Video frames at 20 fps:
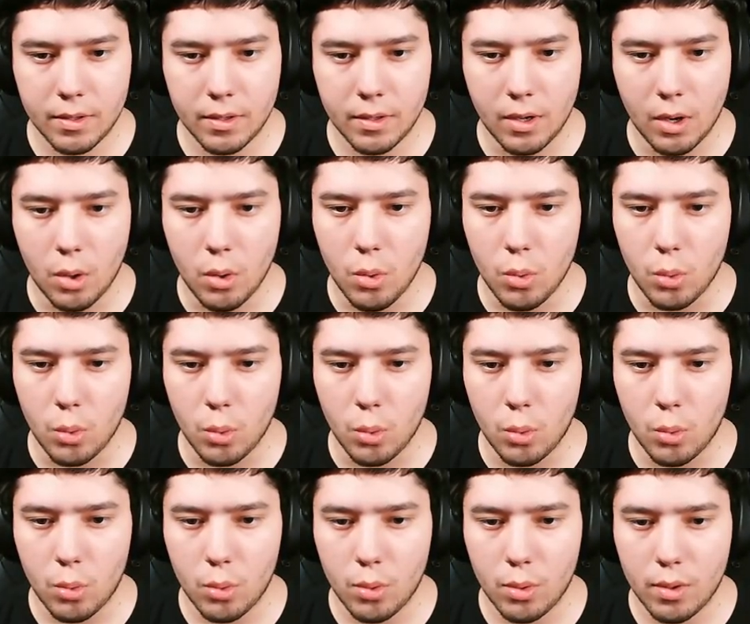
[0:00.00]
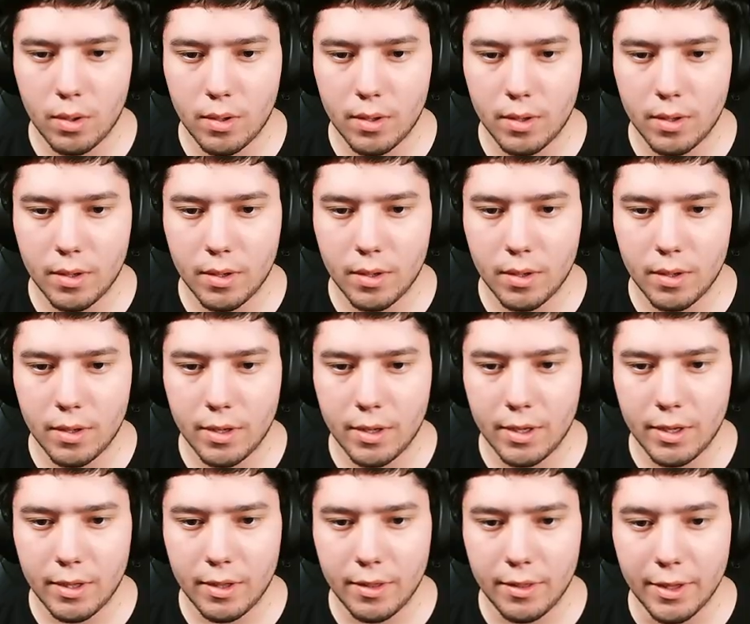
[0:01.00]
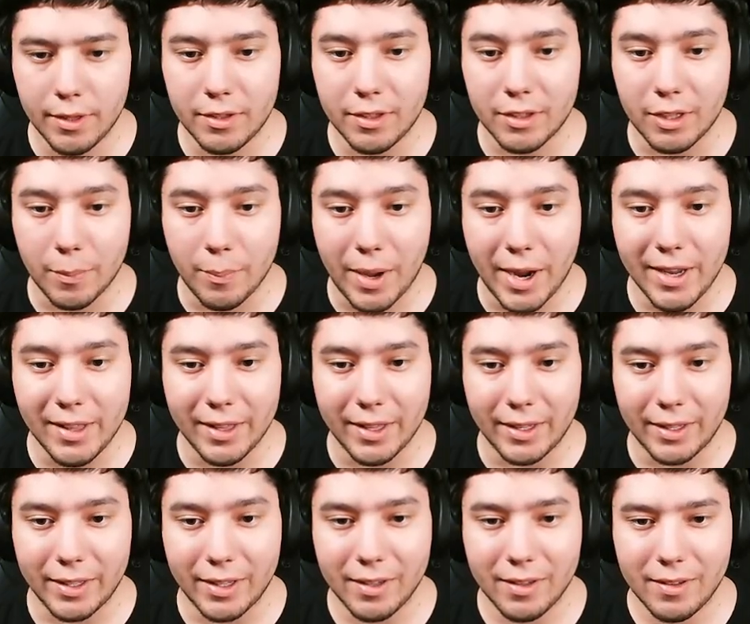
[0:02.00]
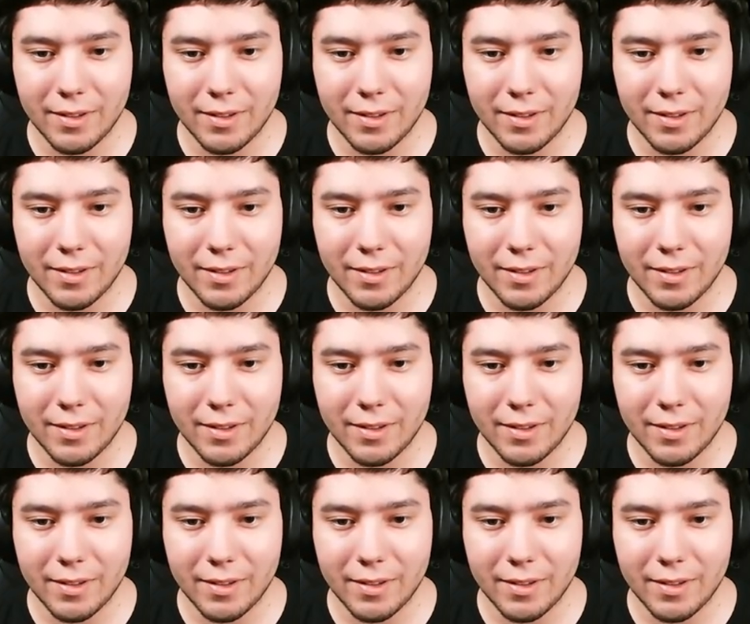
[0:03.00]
Oh, this is the Myling.